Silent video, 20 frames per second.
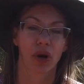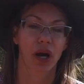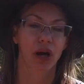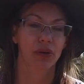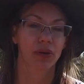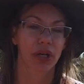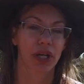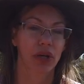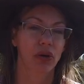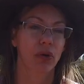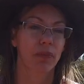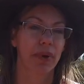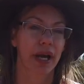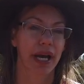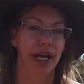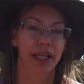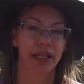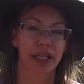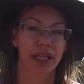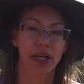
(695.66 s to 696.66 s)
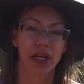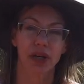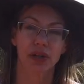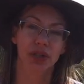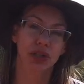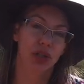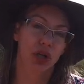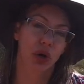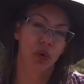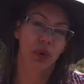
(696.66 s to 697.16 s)
I'll go back there.
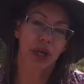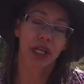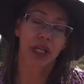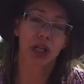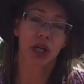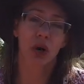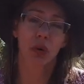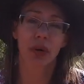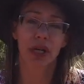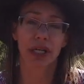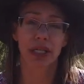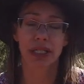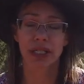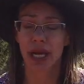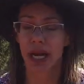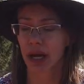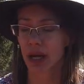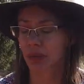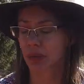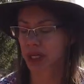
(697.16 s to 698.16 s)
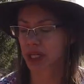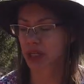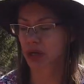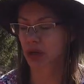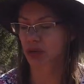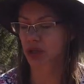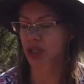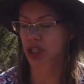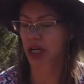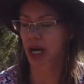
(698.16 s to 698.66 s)
You know, we can go into town, can
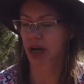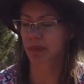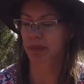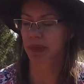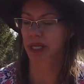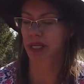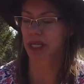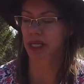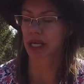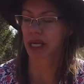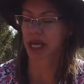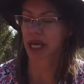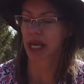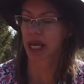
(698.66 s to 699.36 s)
go shopping,